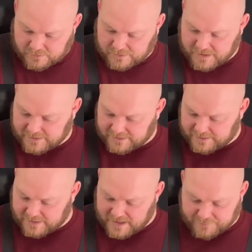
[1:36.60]

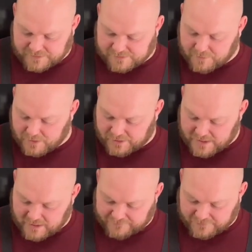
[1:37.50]
Gotta put some butter
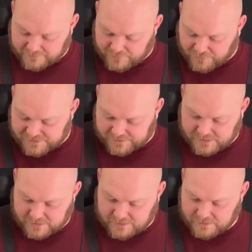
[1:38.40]
down for them
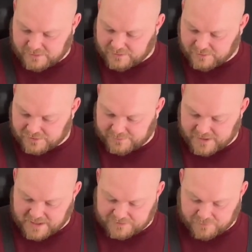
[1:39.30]
crispy
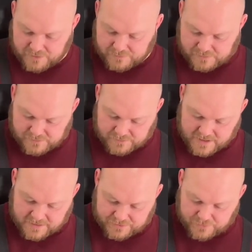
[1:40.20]
hash browns.
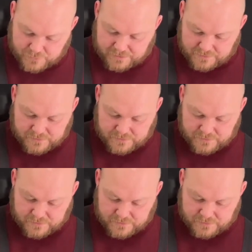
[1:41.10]
Gotta do it.